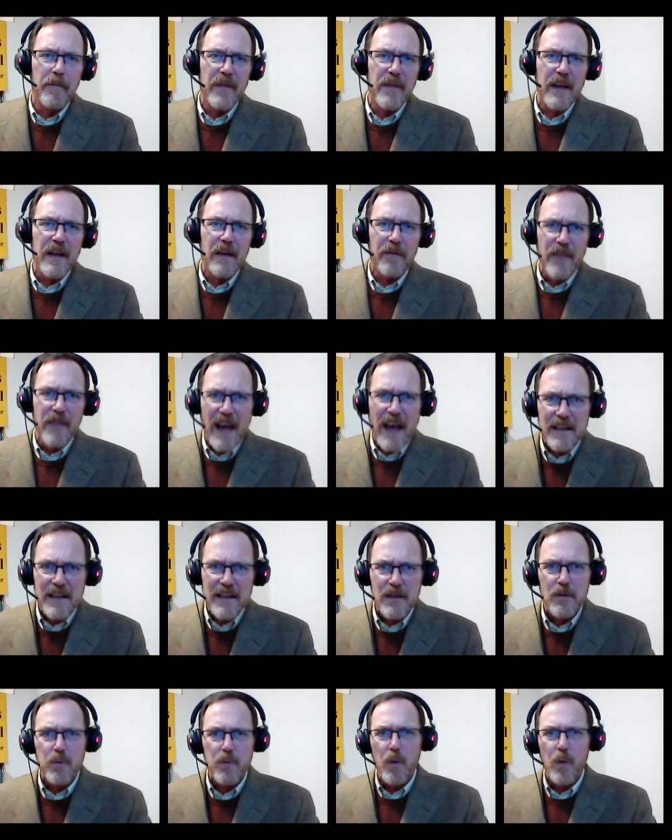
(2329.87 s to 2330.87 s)
If
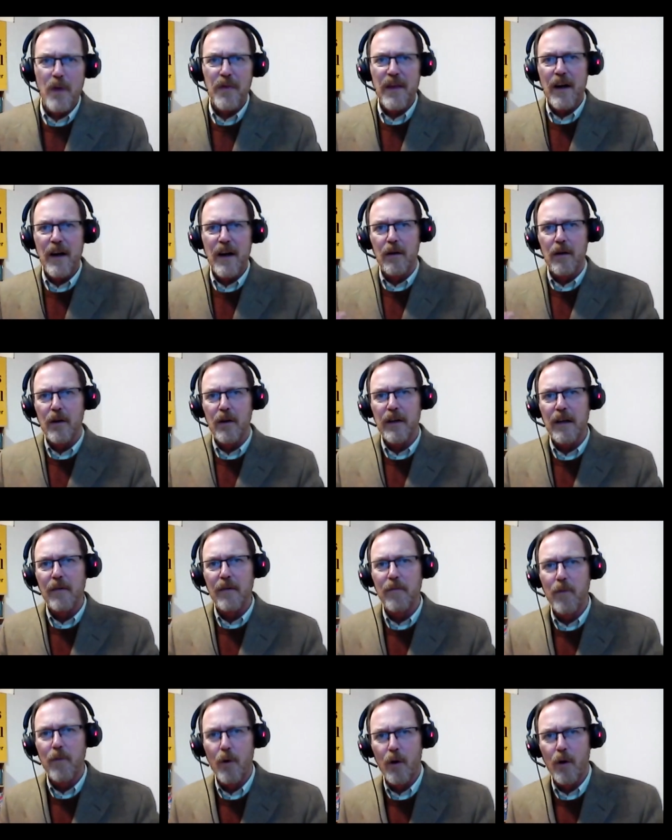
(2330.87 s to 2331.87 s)
that's what they're looking
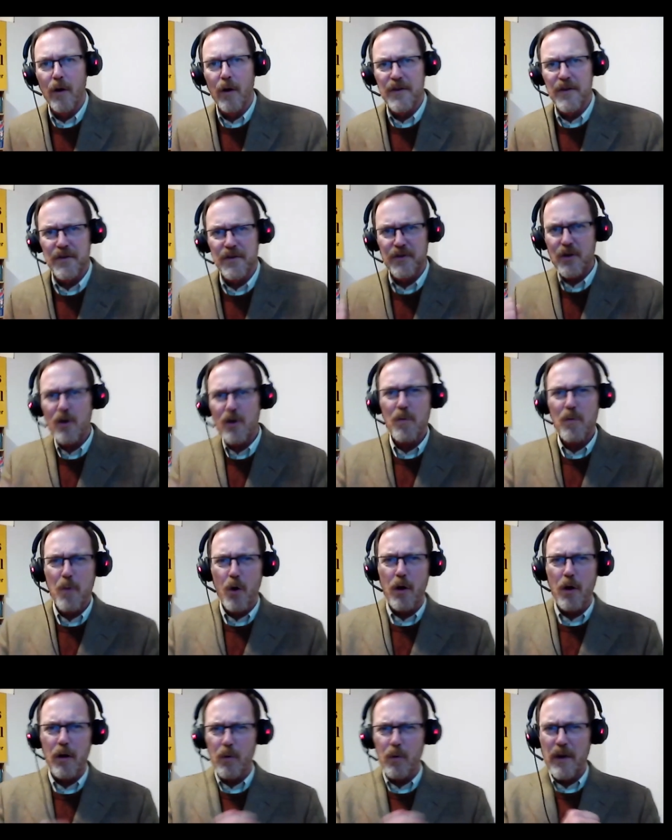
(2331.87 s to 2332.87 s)
for is do
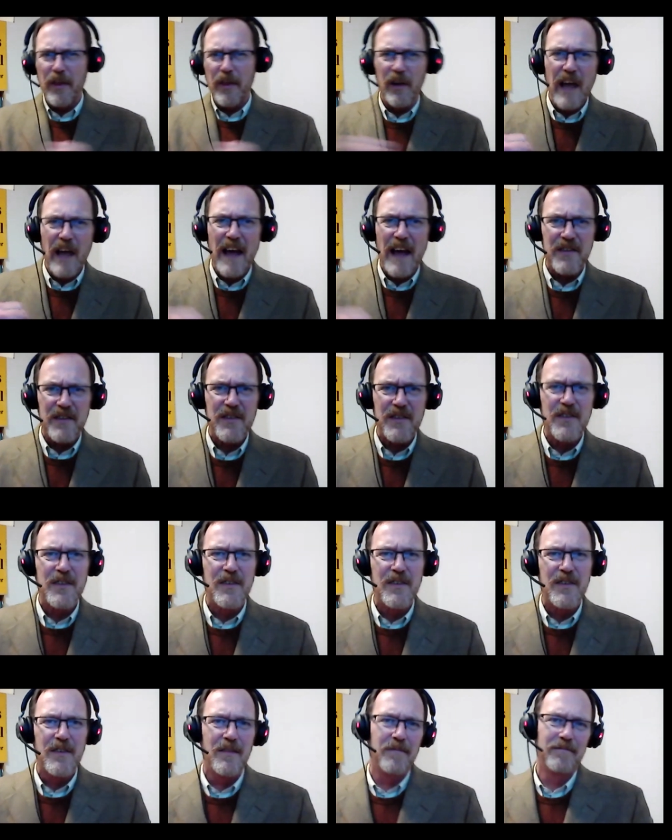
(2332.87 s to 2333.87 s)
more with
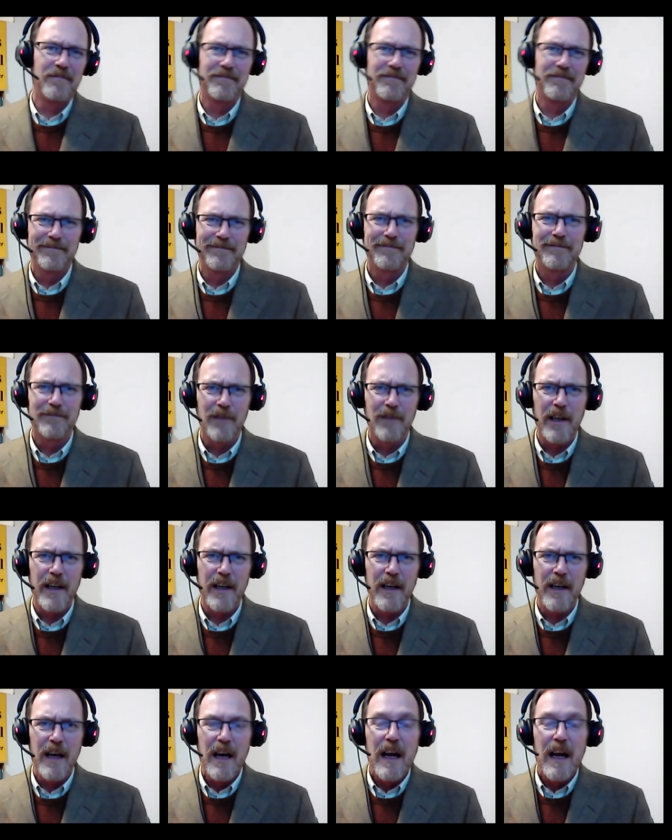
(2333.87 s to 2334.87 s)
less,
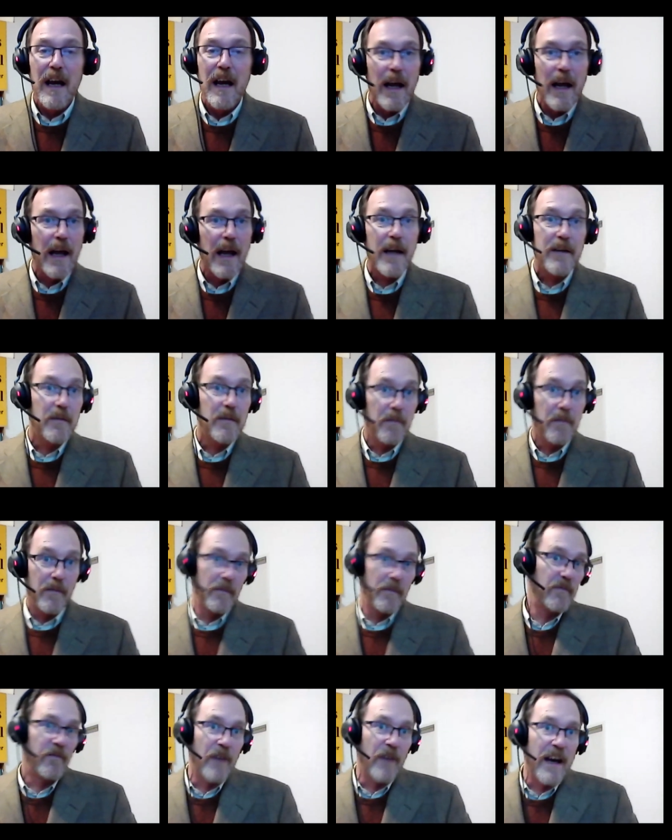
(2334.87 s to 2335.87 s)
right? And
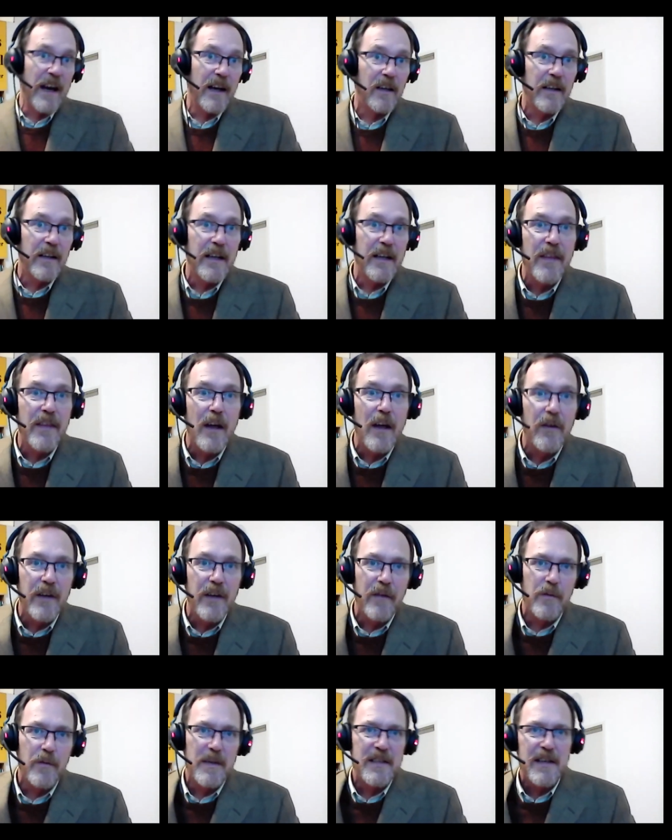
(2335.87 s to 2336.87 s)
frankly, they'll
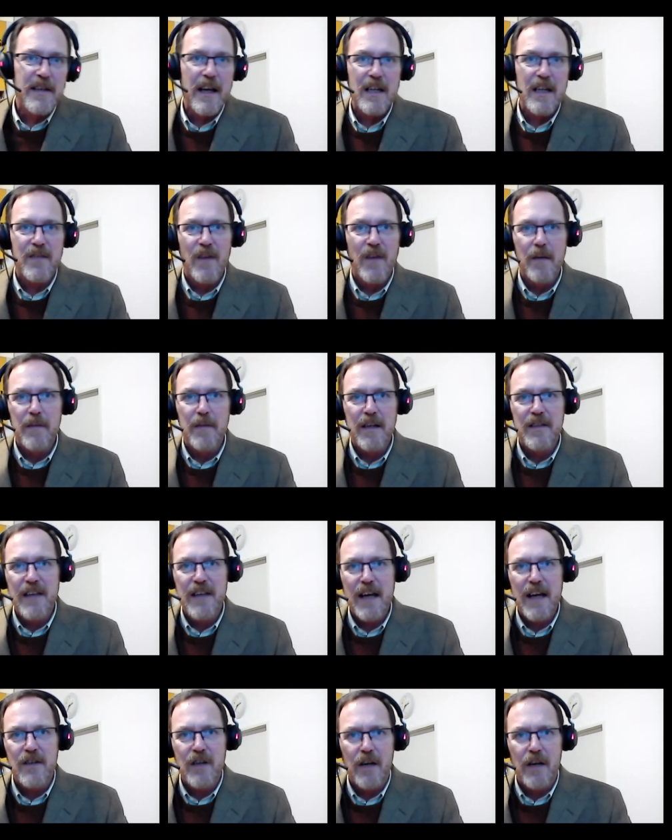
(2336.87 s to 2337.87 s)
never be satisfied because
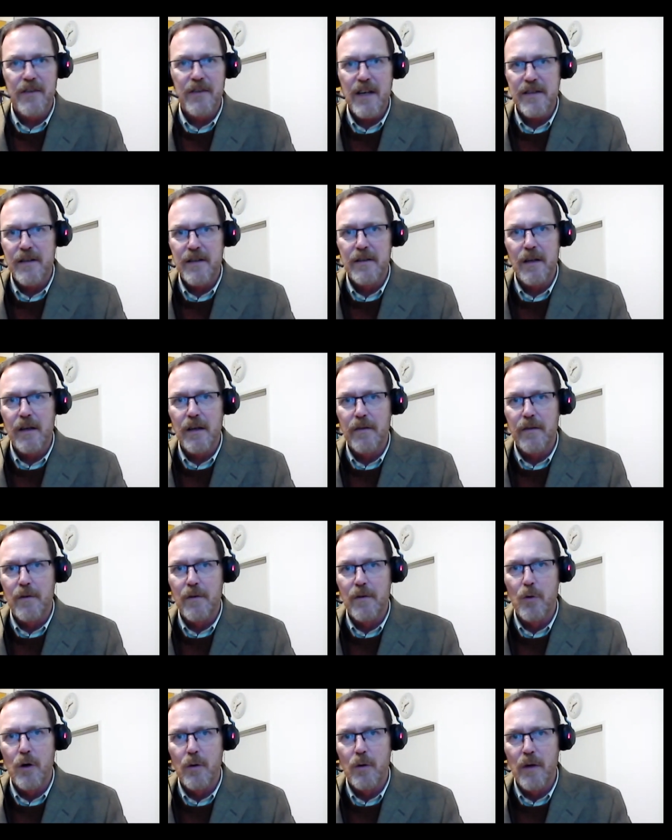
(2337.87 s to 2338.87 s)
Agile doesn't deliver
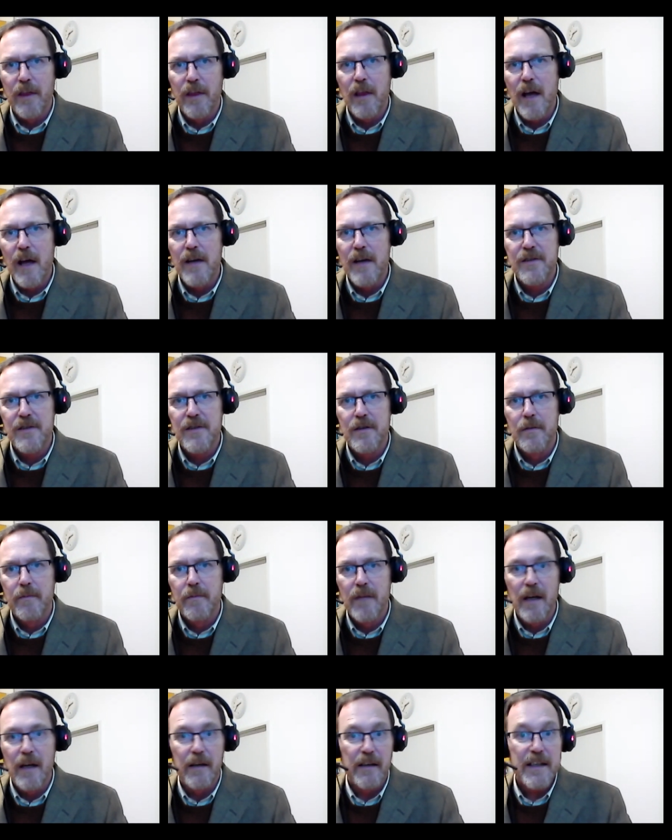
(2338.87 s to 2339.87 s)
more with less,
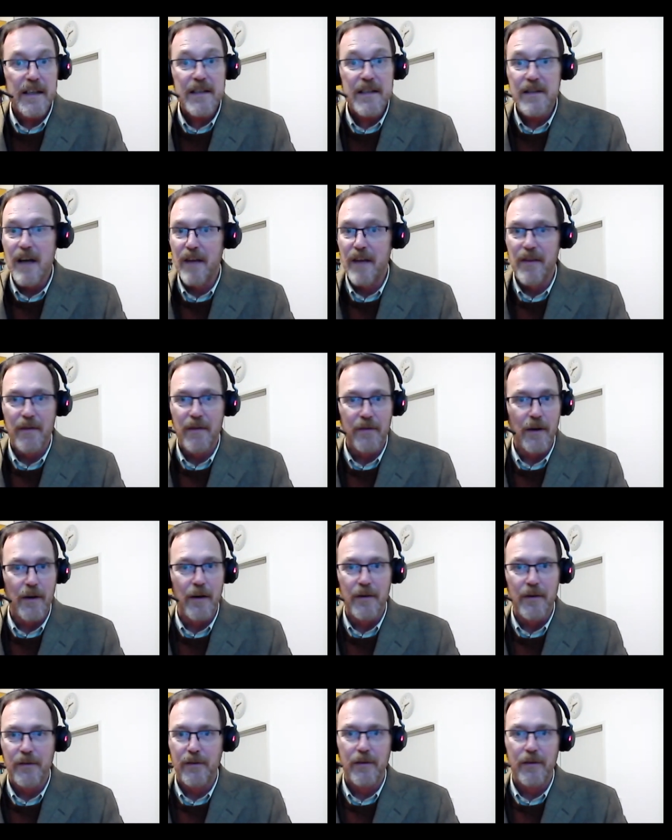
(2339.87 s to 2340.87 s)
at least not in the
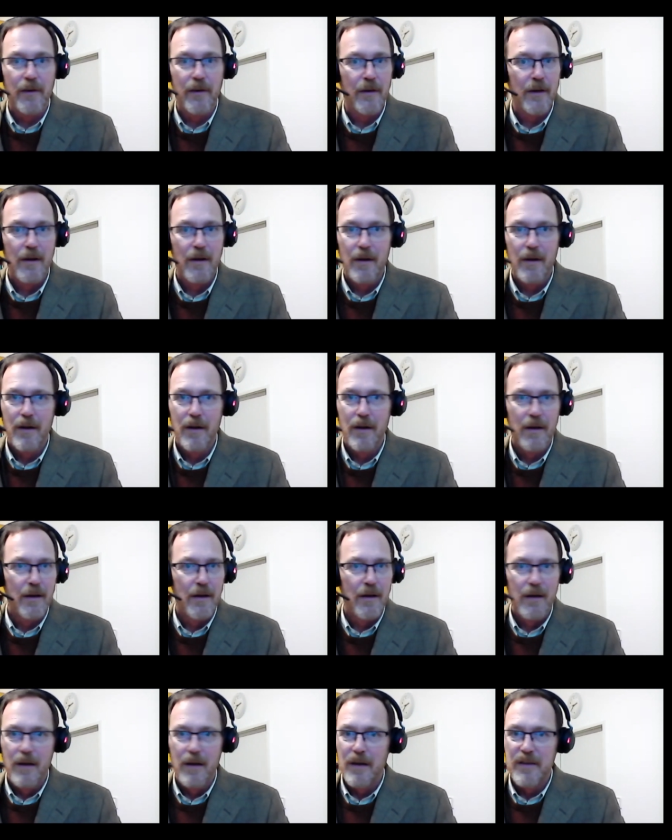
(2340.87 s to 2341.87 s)
first,
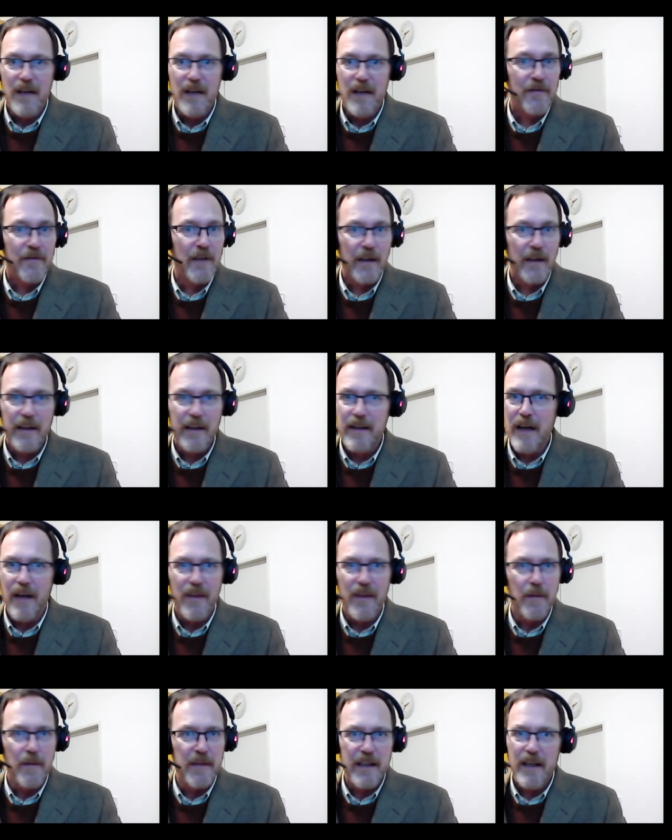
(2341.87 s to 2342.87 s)
definitely not
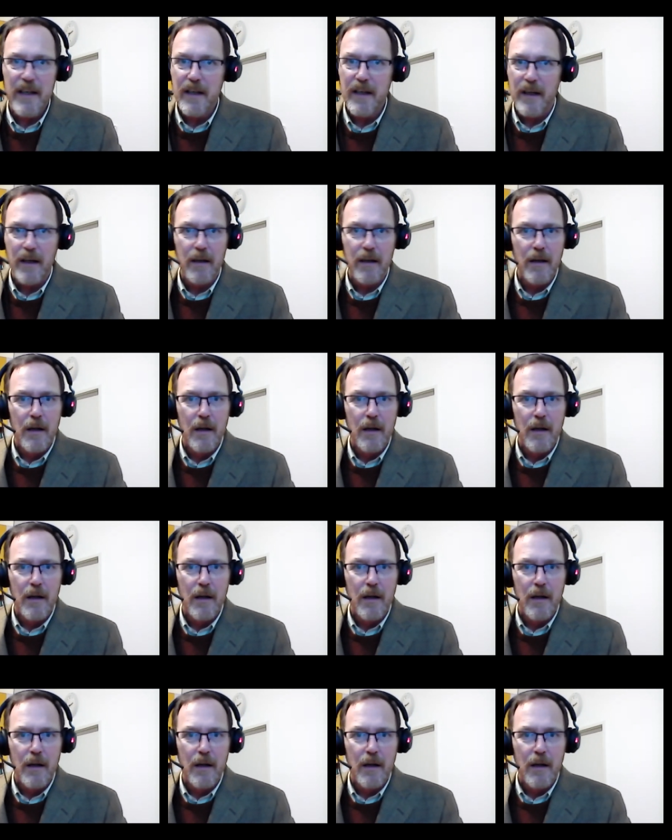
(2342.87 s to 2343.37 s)
in the beginning.